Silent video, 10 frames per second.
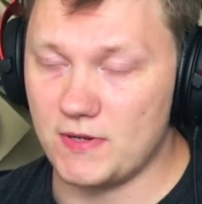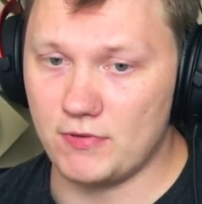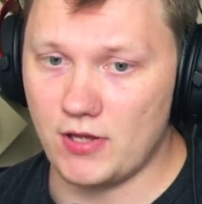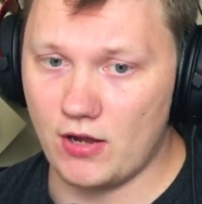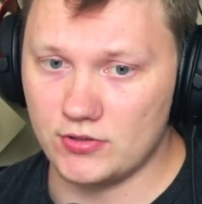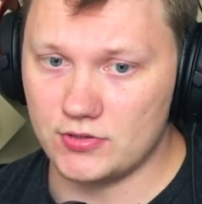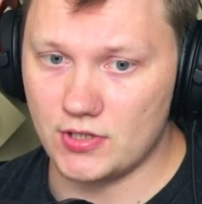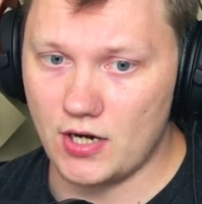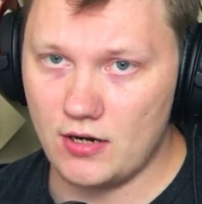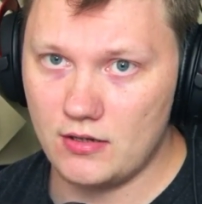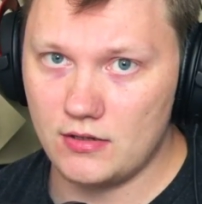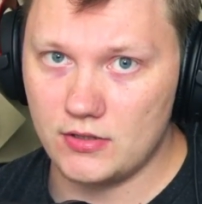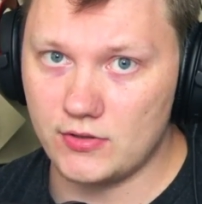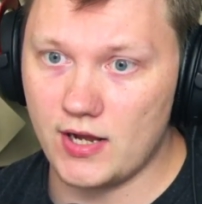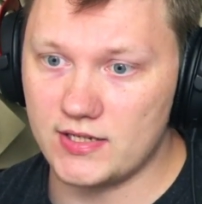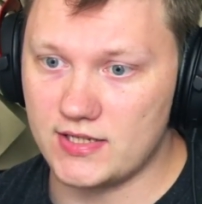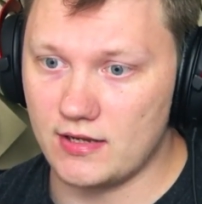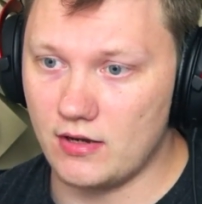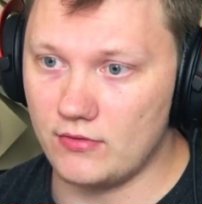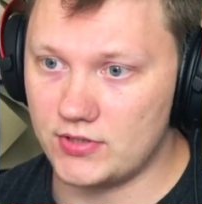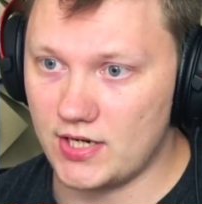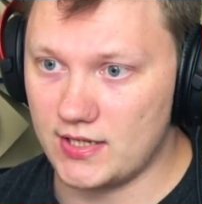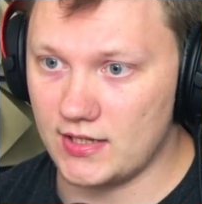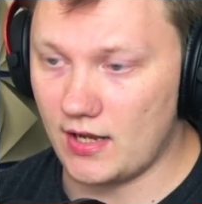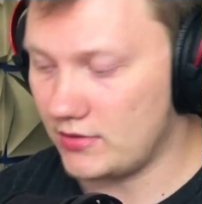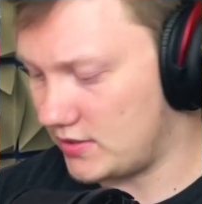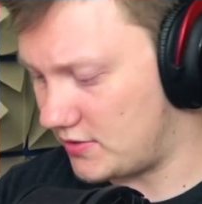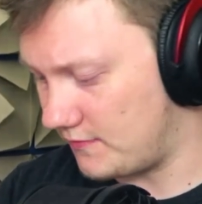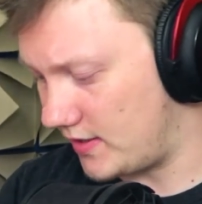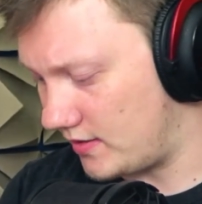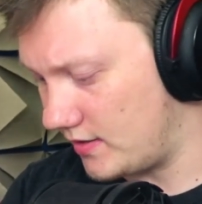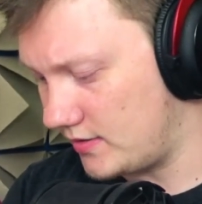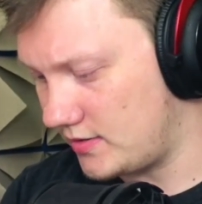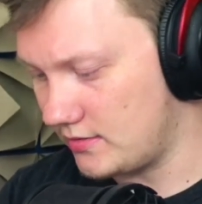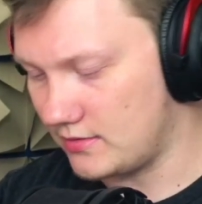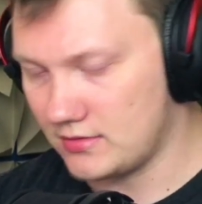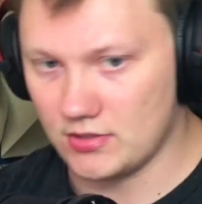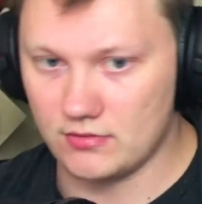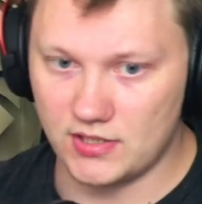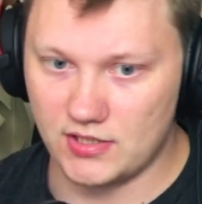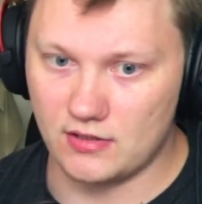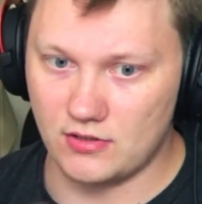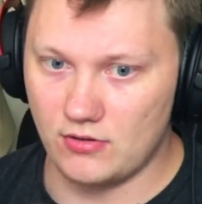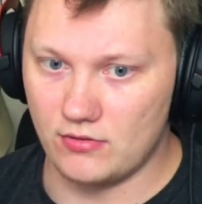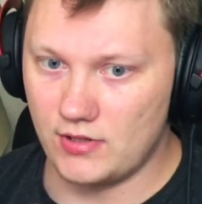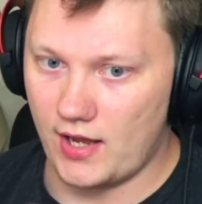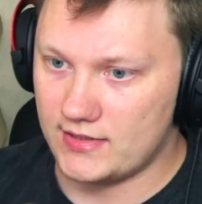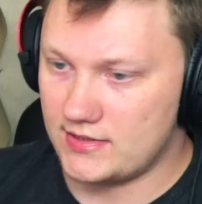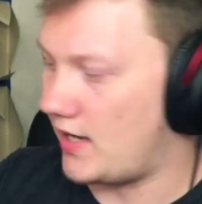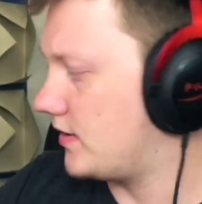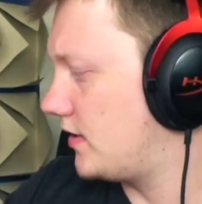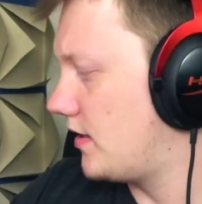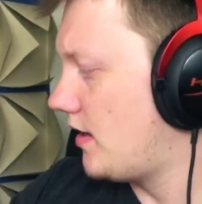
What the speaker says: people how to draw. You guys can go check it out, it's very good. So Critical Role has that.